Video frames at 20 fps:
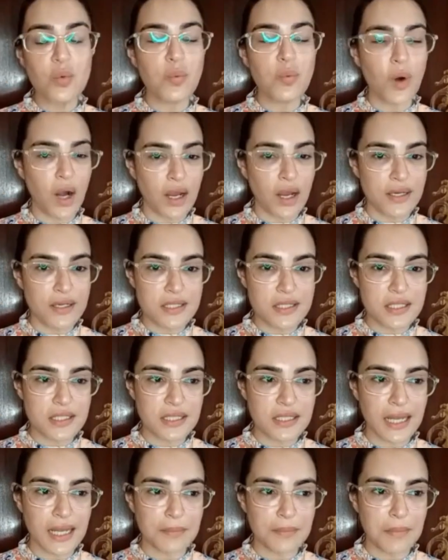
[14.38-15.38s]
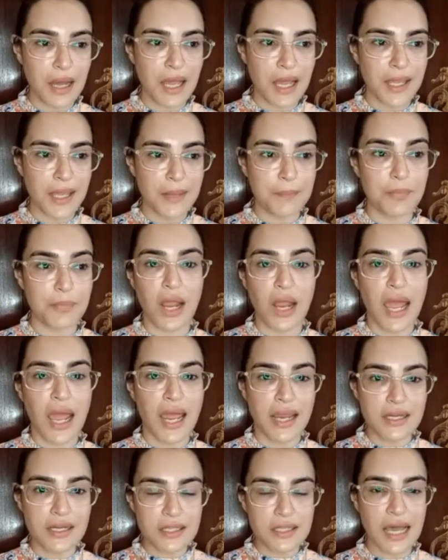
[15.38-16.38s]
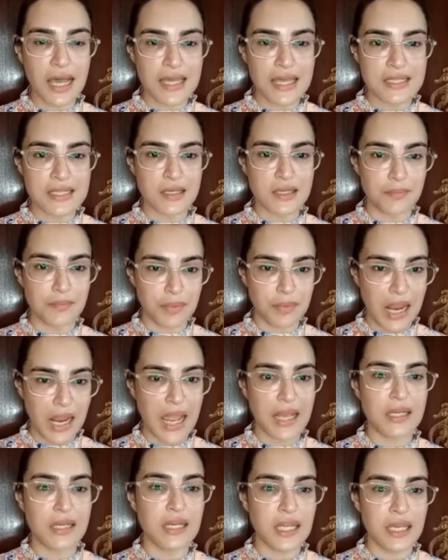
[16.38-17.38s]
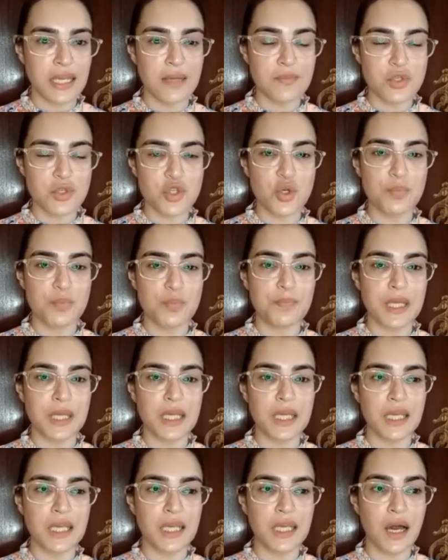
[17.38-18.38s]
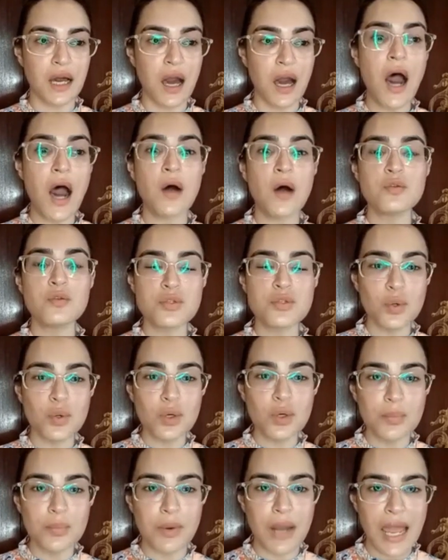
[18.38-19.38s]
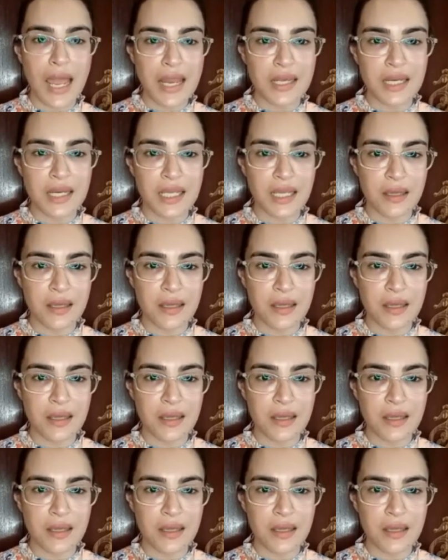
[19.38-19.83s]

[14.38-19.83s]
want that my brand as a brand name should be a household brand